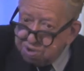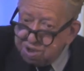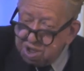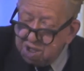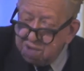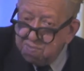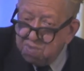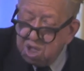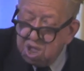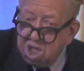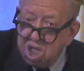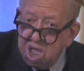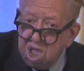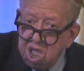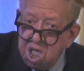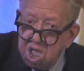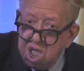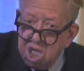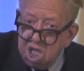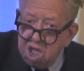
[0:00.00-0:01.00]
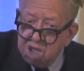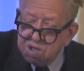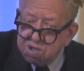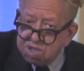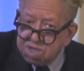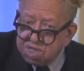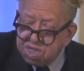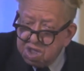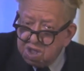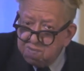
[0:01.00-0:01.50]
time. I used
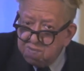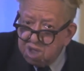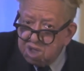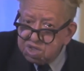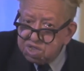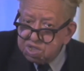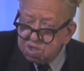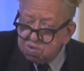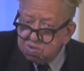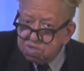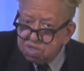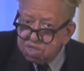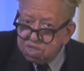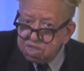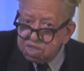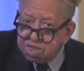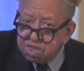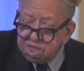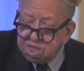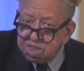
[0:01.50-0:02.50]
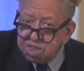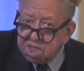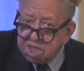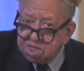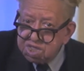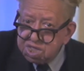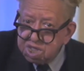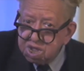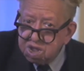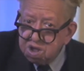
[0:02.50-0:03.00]
to tell my students
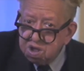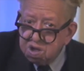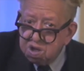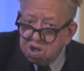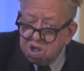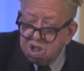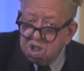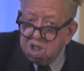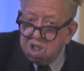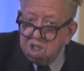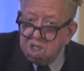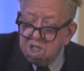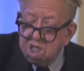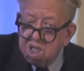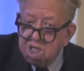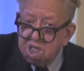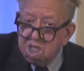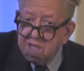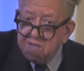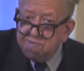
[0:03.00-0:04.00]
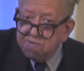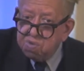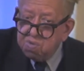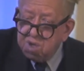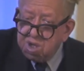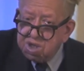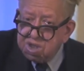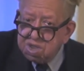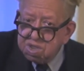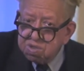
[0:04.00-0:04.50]
that year, if you
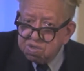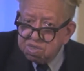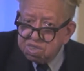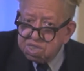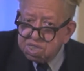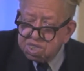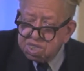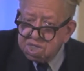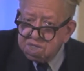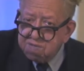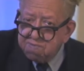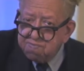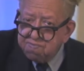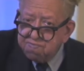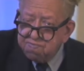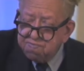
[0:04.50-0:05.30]
want to see